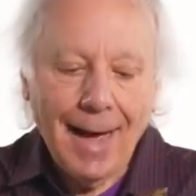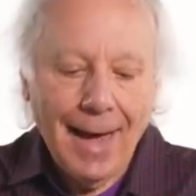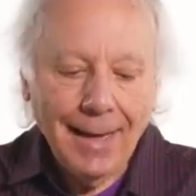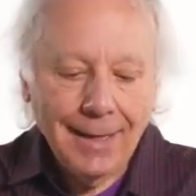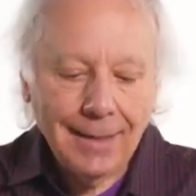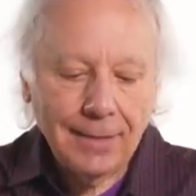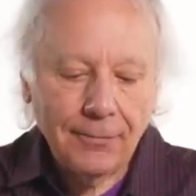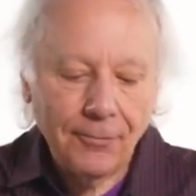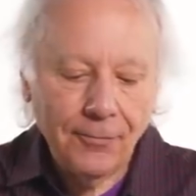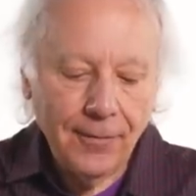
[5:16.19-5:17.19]
I could
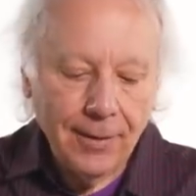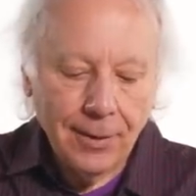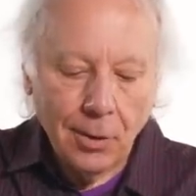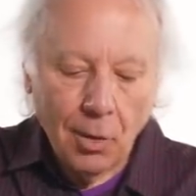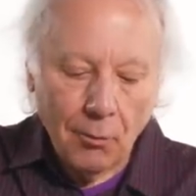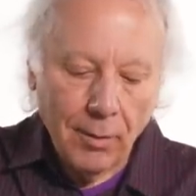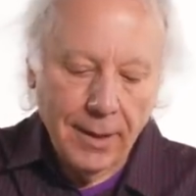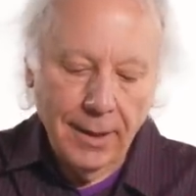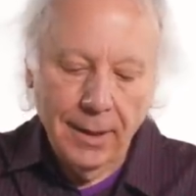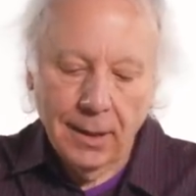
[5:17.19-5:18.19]
feel
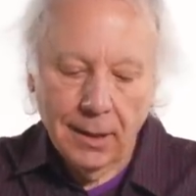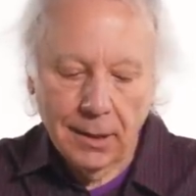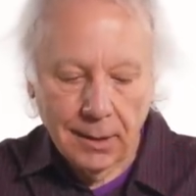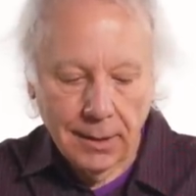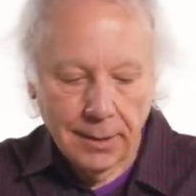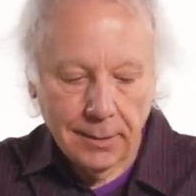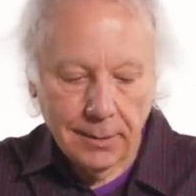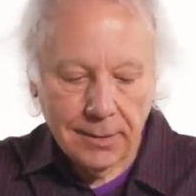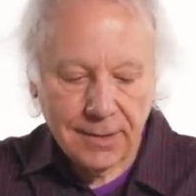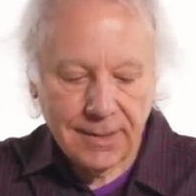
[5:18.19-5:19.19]
already a
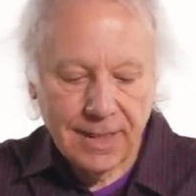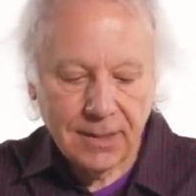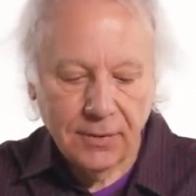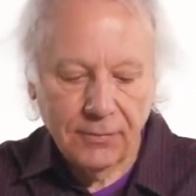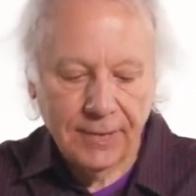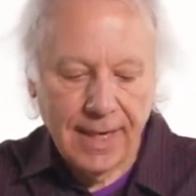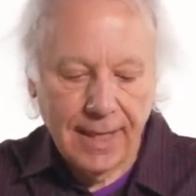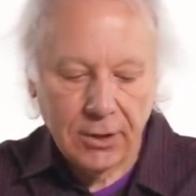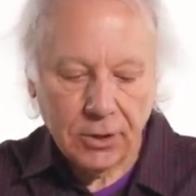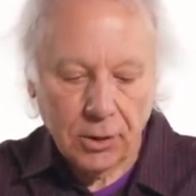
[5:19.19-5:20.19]
little sense of
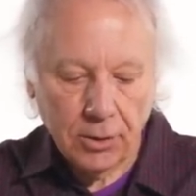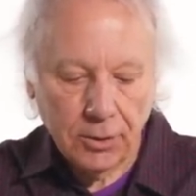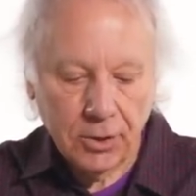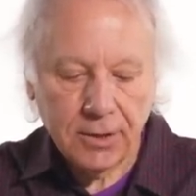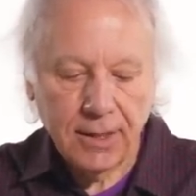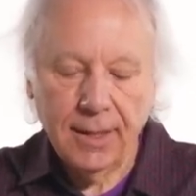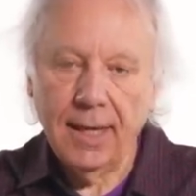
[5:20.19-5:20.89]
danger just in